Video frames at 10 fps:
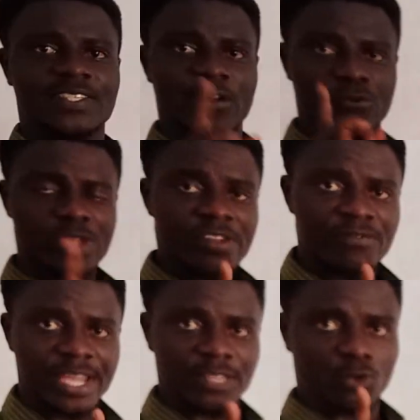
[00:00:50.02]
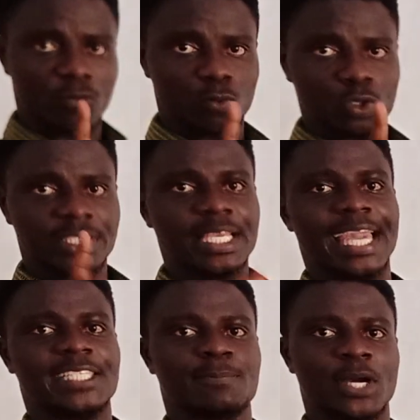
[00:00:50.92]
is the reverse of what?
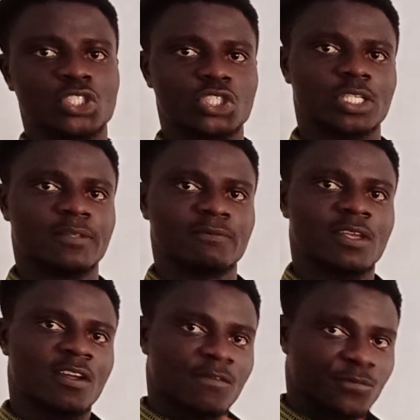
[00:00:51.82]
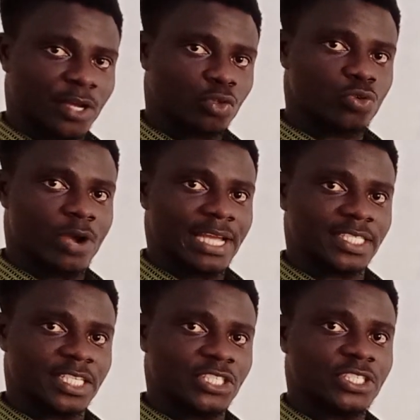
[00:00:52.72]
Expansion.
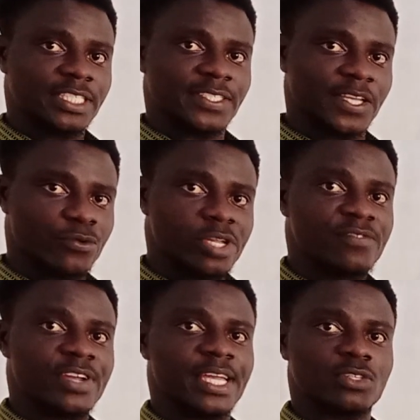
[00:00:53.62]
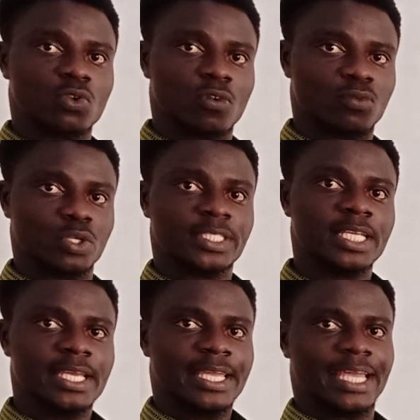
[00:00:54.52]
Factorization is the reverse of what?
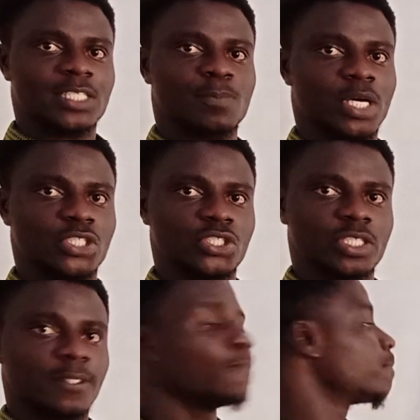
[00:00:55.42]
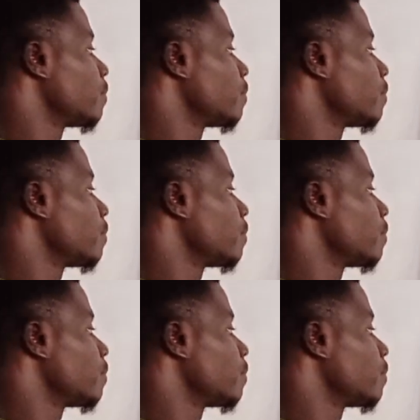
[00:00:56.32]
Expansion.